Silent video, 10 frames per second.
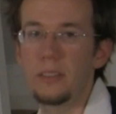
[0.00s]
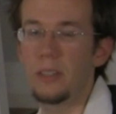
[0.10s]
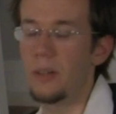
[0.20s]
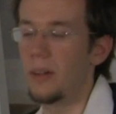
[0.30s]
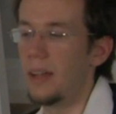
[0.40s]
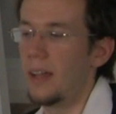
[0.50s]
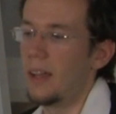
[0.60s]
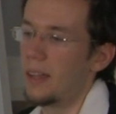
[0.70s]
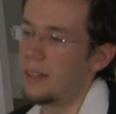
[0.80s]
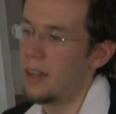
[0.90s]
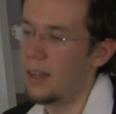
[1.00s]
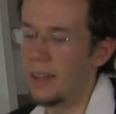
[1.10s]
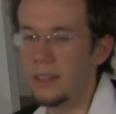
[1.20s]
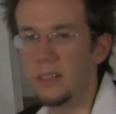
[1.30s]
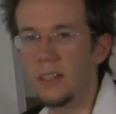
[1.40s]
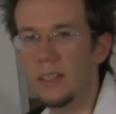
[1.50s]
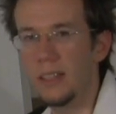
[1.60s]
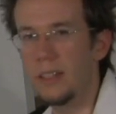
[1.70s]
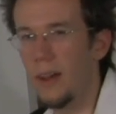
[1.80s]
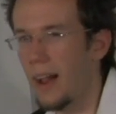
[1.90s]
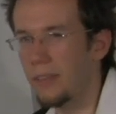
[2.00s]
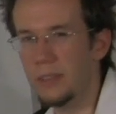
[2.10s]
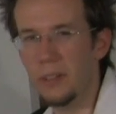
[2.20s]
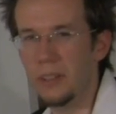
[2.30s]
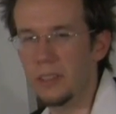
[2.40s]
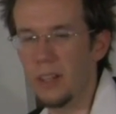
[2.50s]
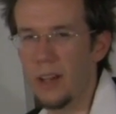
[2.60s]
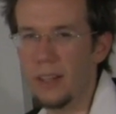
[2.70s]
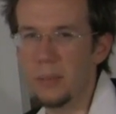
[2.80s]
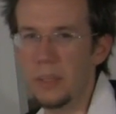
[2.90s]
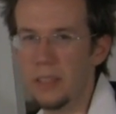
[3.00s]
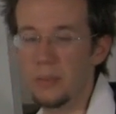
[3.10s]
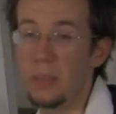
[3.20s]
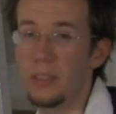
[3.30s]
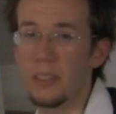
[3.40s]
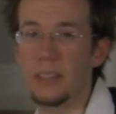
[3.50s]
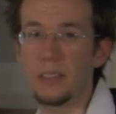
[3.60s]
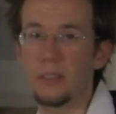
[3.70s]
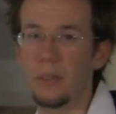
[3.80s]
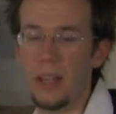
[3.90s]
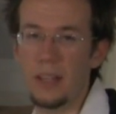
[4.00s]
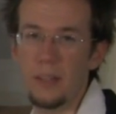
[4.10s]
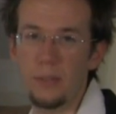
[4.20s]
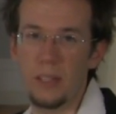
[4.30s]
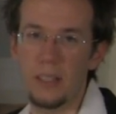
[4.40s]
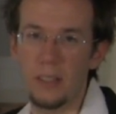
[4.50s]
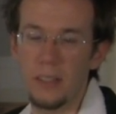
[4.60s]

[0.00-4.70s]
So it's not like you have to go to the tonic, because music is creative, right?